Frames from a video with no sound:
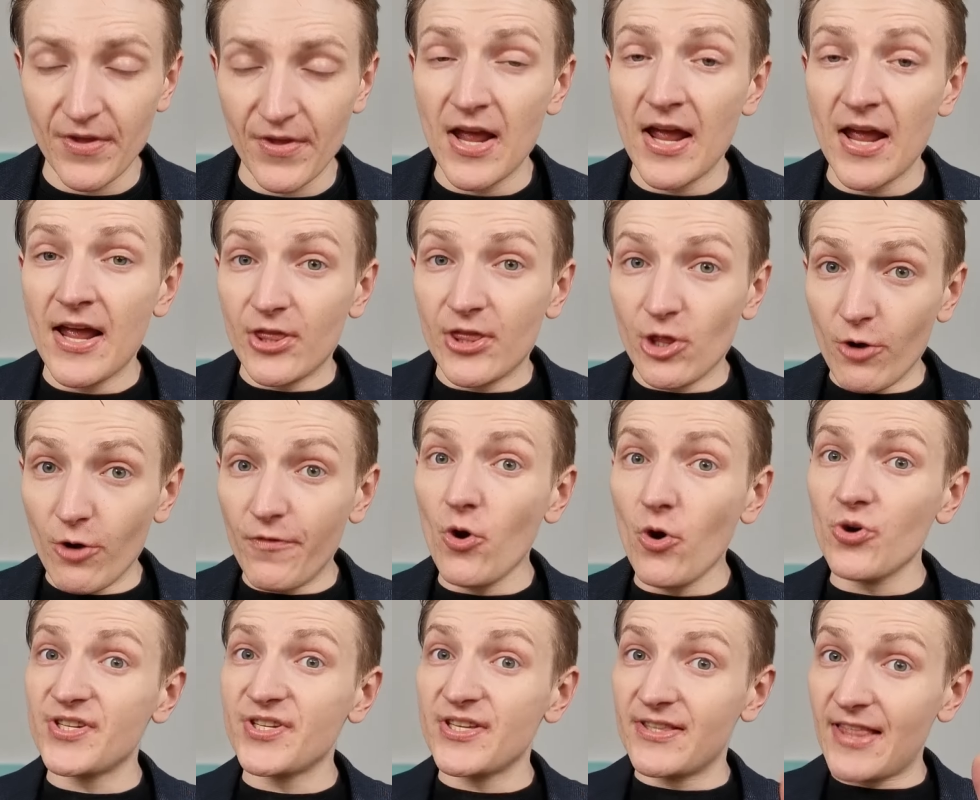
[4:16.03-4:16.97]
Now, of course,
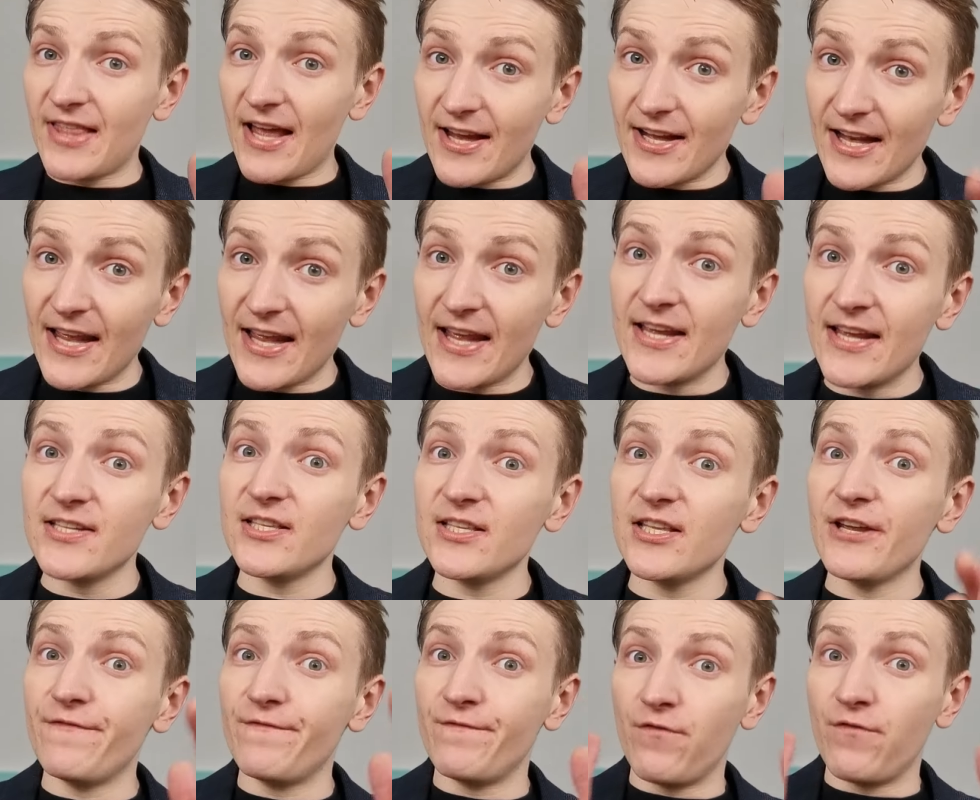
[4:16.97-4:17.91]
that could easily
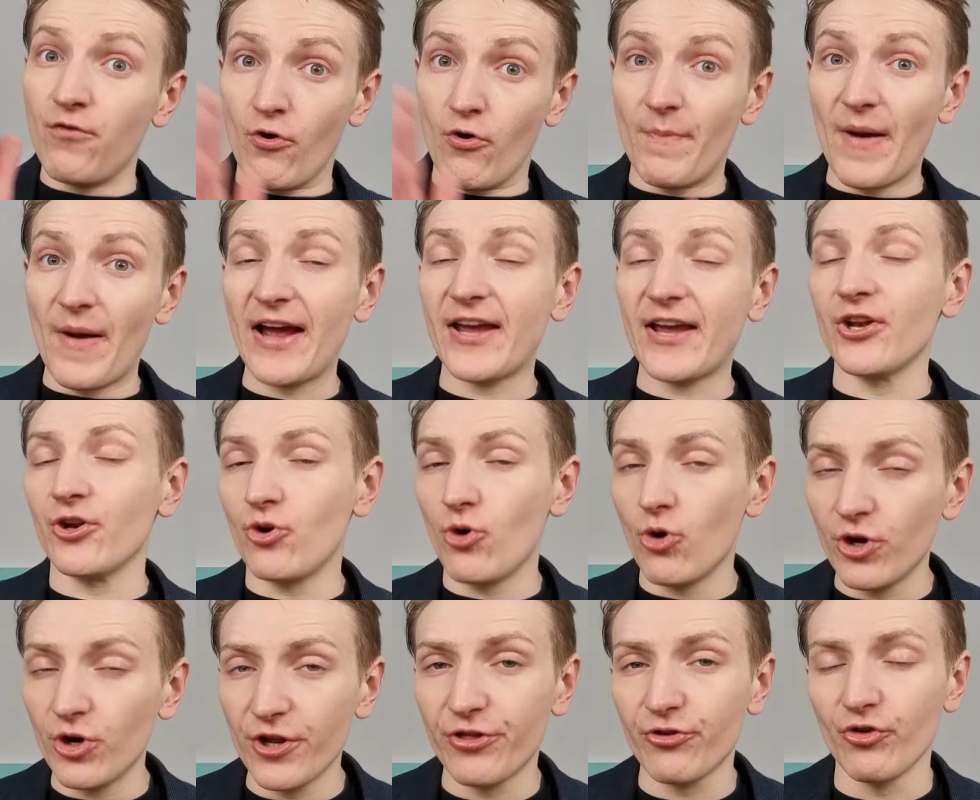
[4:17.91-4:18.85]
fall back in quarter
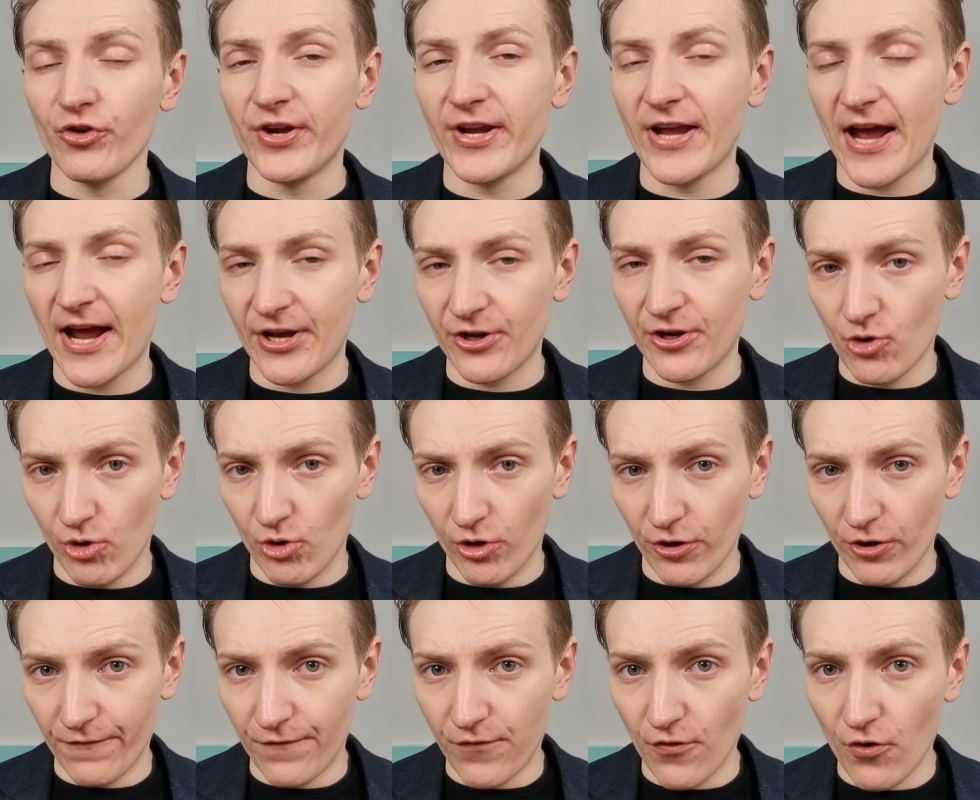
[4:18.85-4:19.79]
three and quarter
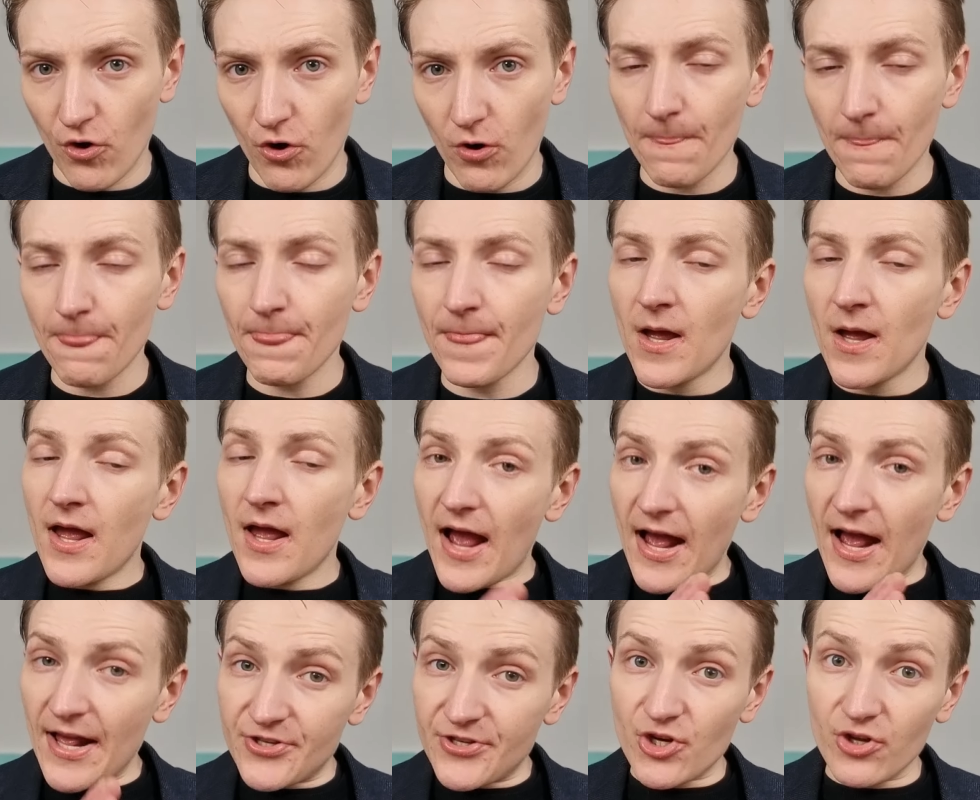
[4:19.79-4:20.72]
four. And
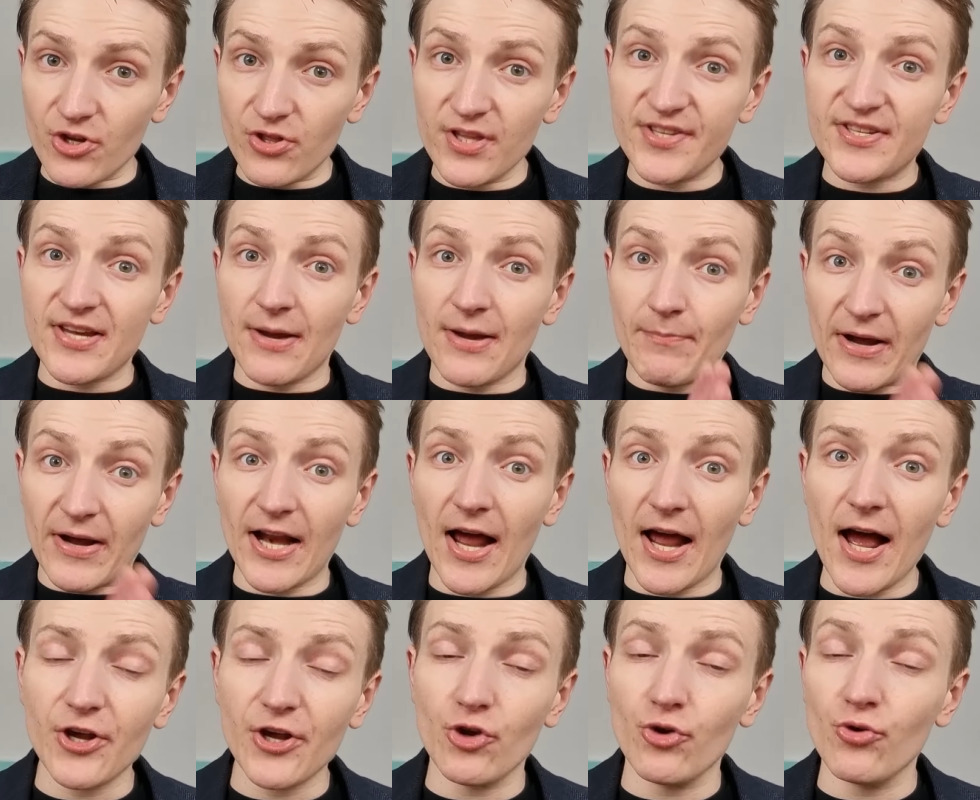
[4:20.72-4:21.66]
certainly some might
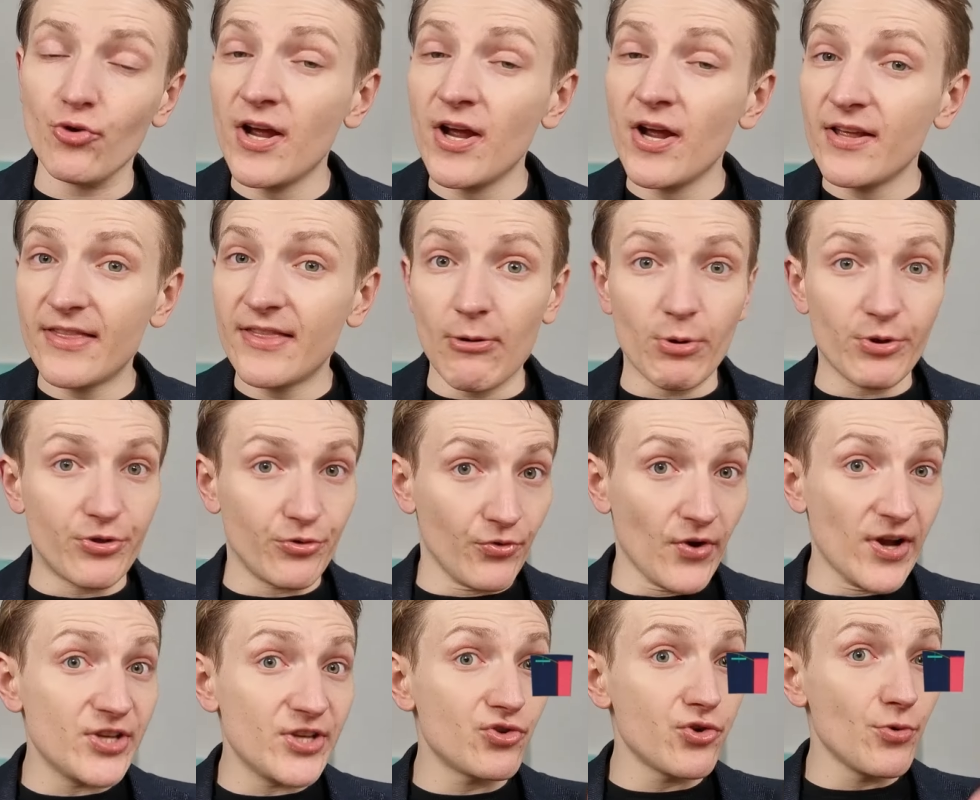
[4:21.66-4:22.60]
argue that with
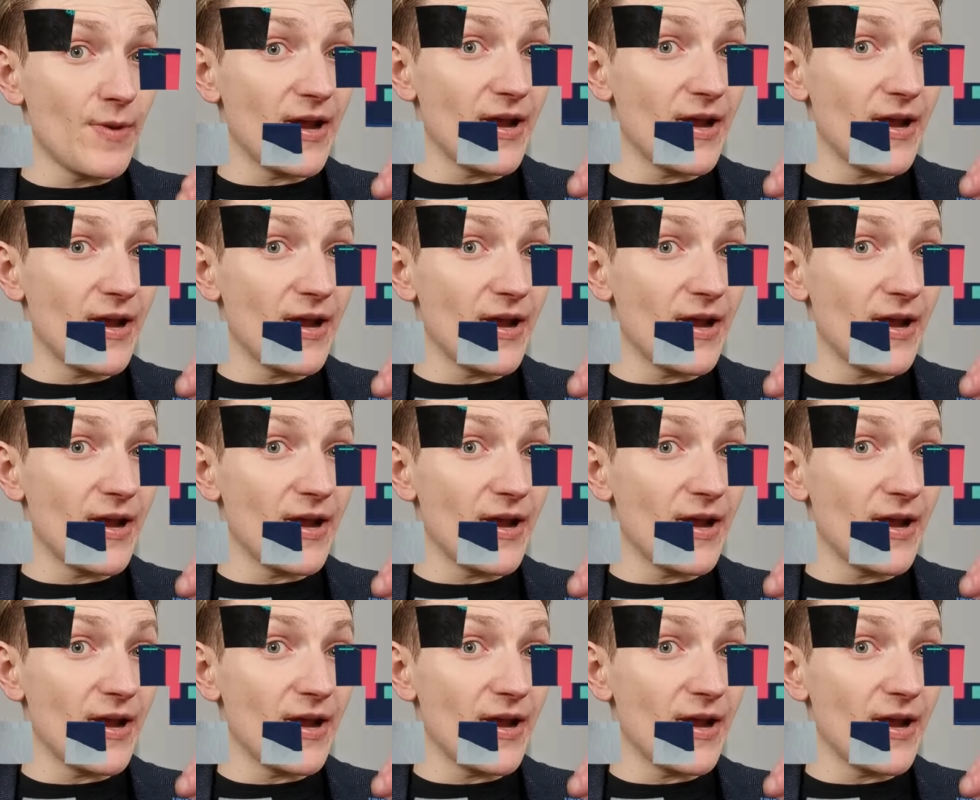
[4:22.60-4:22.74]
rates remaining